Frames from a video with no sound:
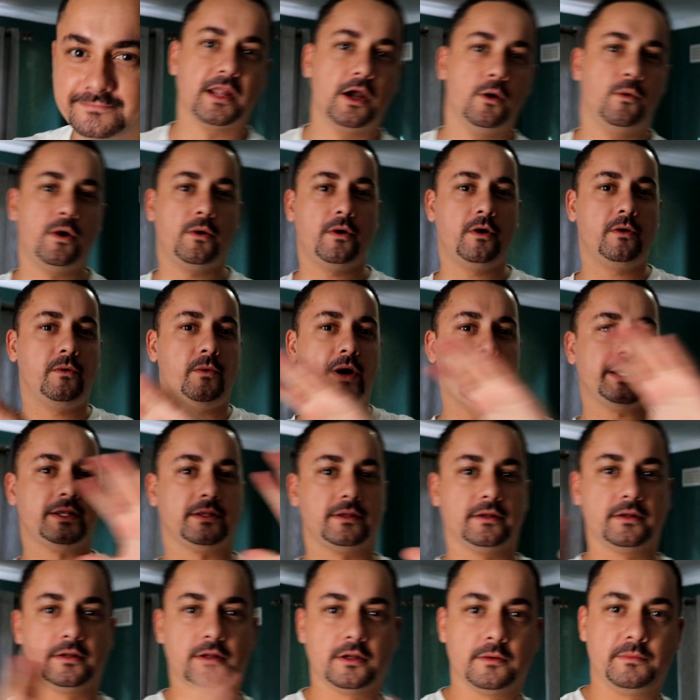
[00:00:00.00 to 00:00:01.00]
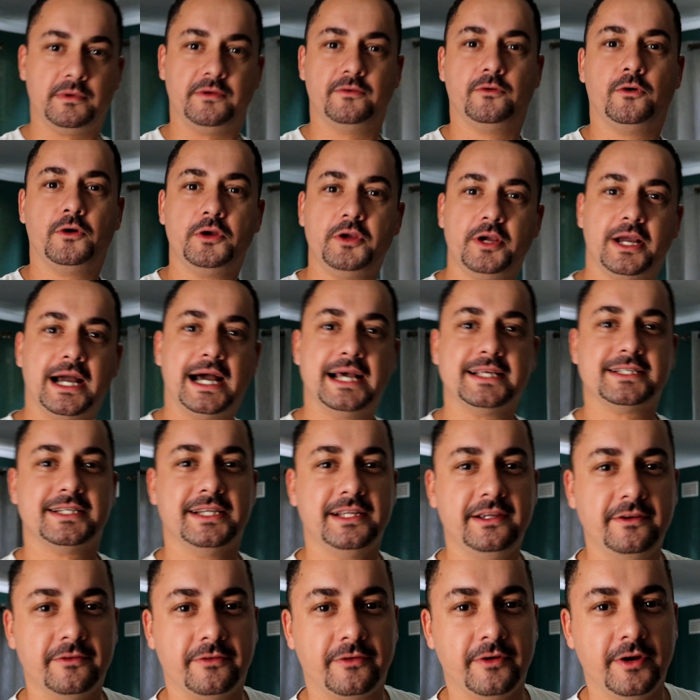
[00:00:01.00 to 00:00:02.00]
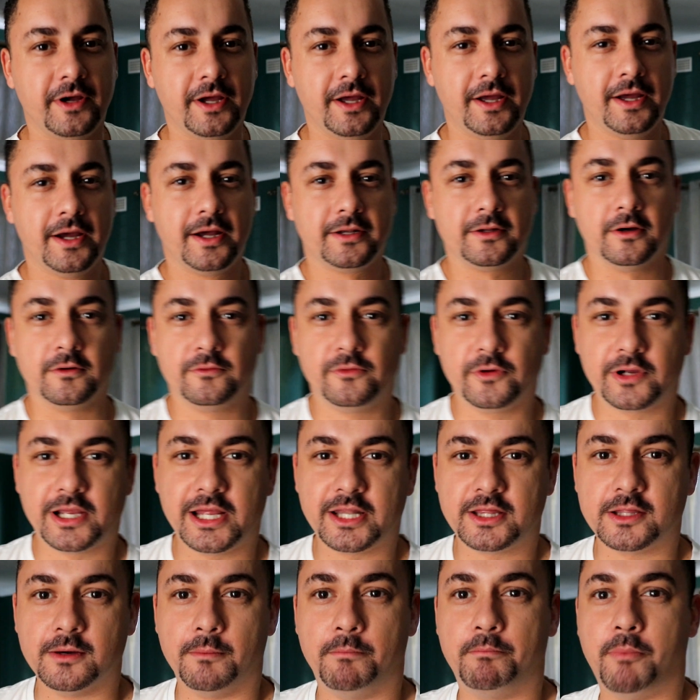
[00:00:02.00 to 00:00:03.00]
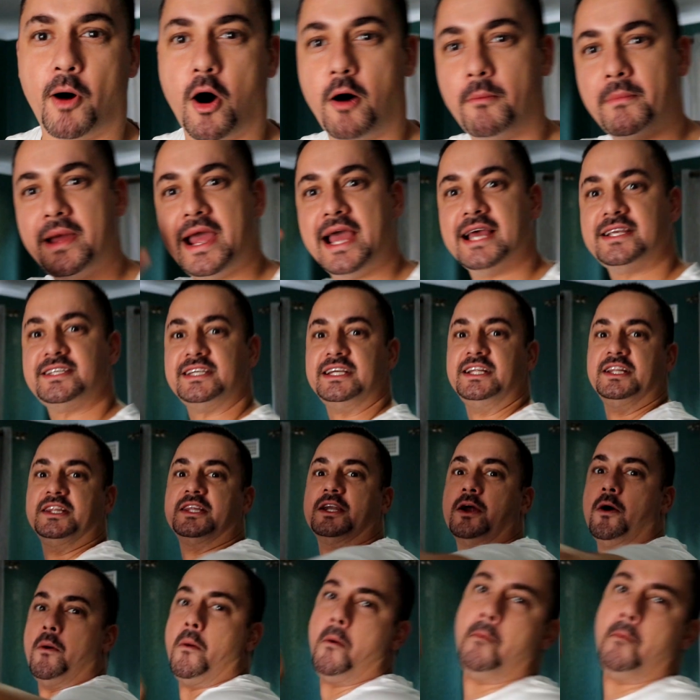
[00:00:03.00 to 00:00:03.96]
Whoa, wait, before you guys leave, don't forget the bomb ass intro.